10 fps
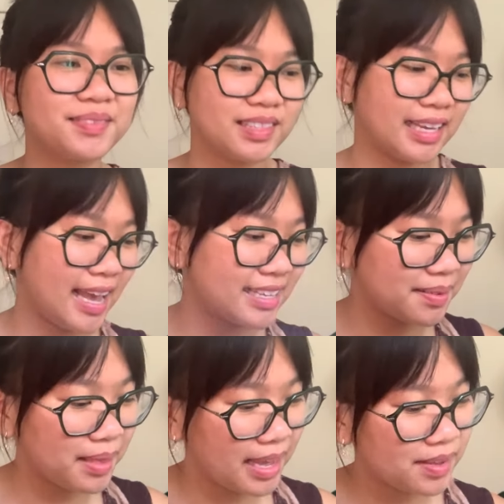to cast
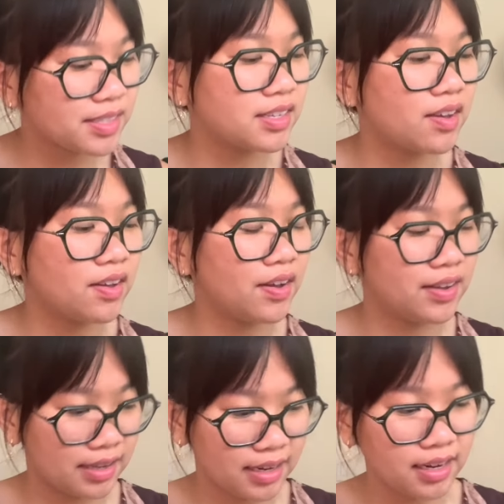something else
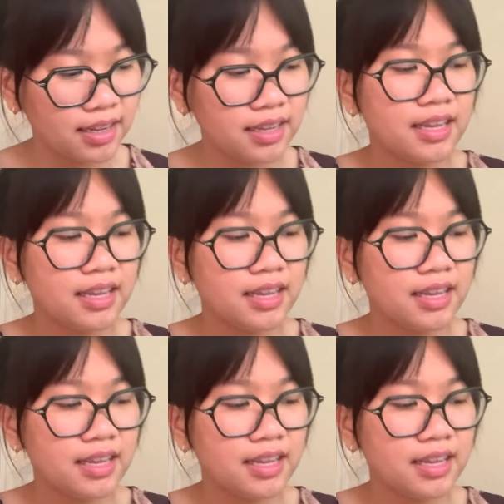on,